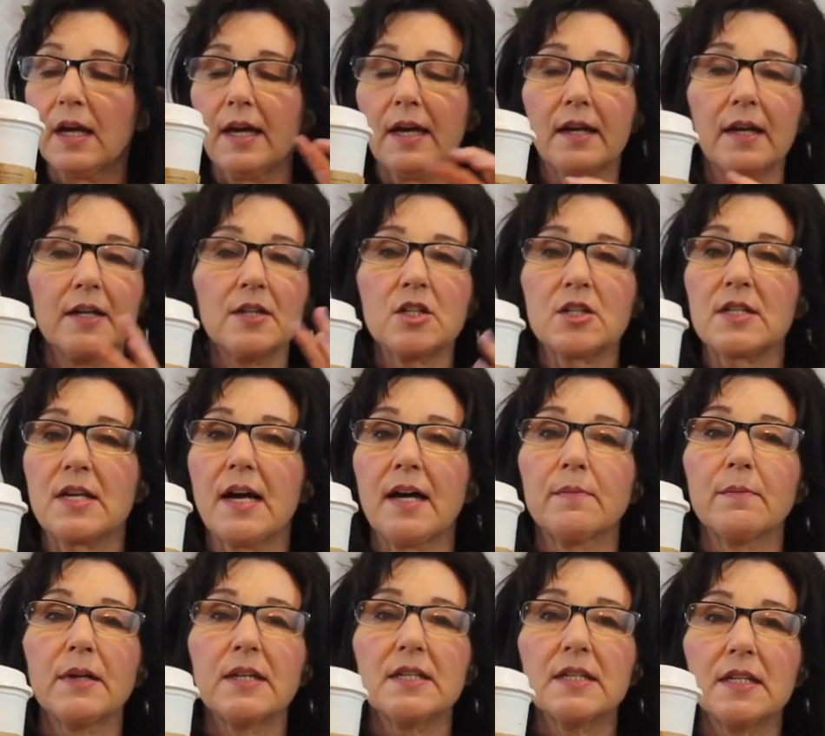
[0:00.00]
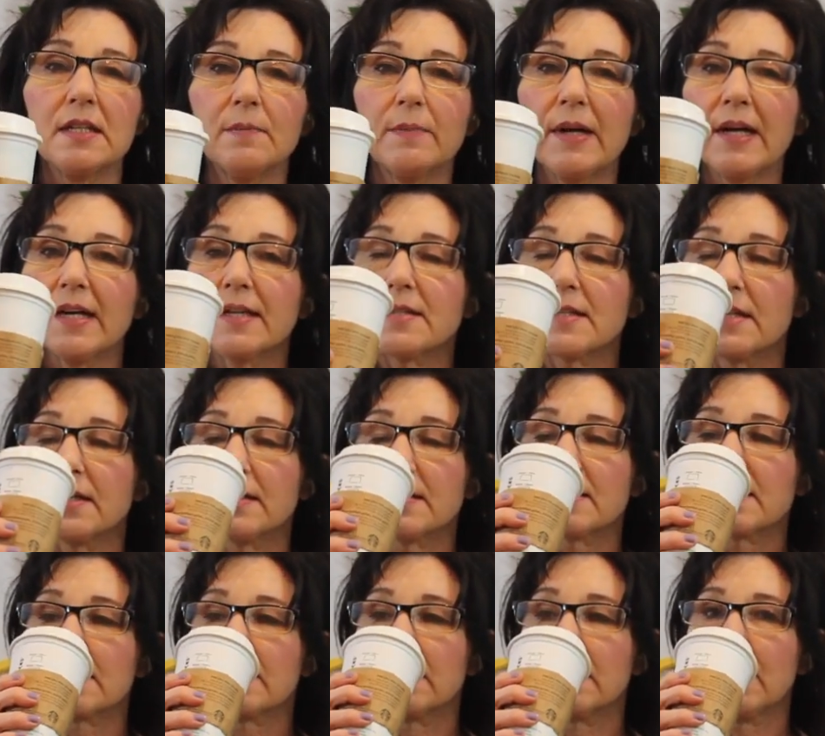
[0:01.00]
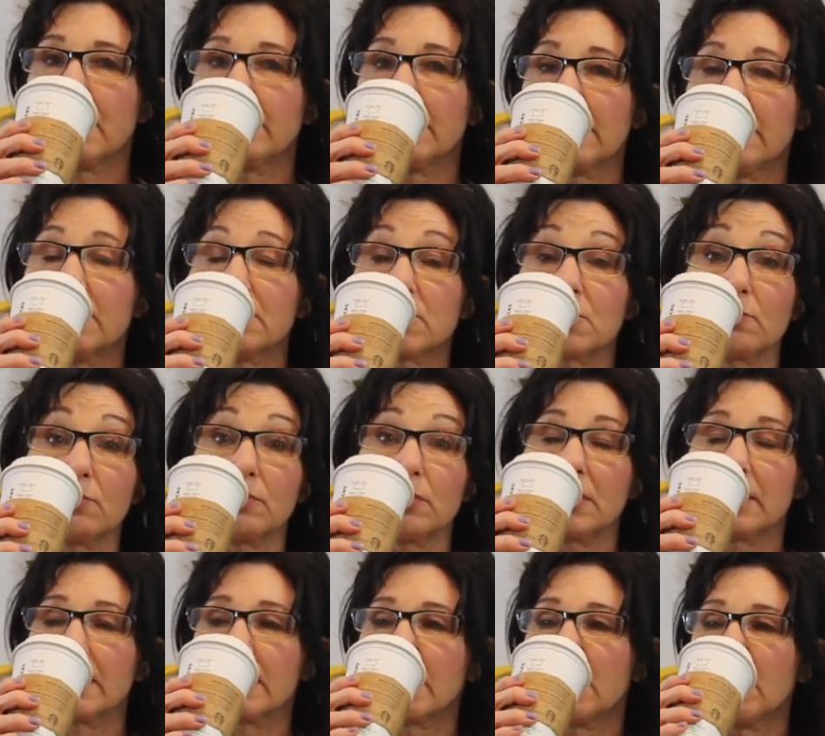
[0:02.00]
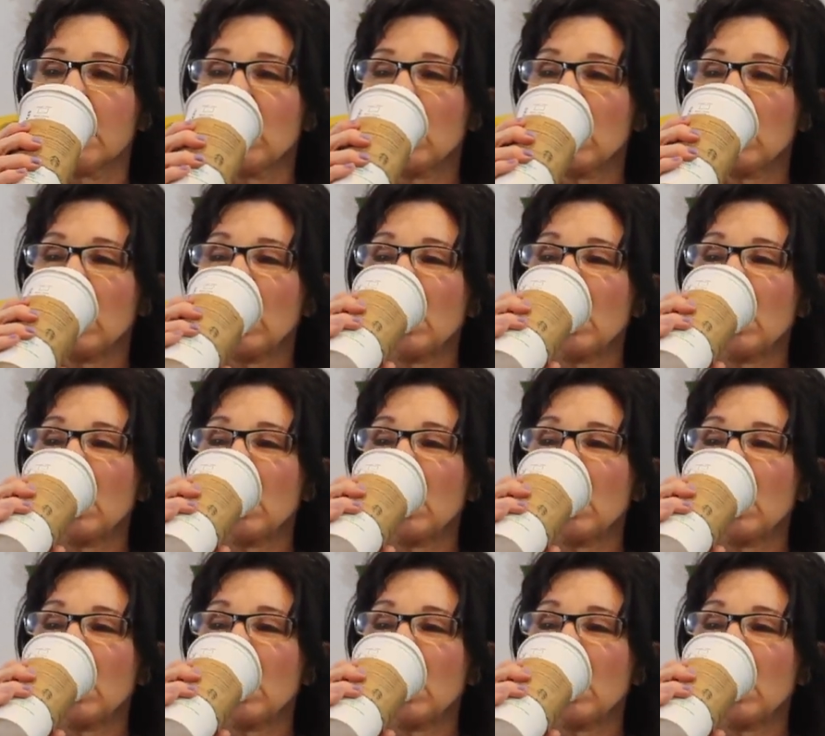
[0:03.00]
and I just add my tea bags, and it's yummy. It's really good.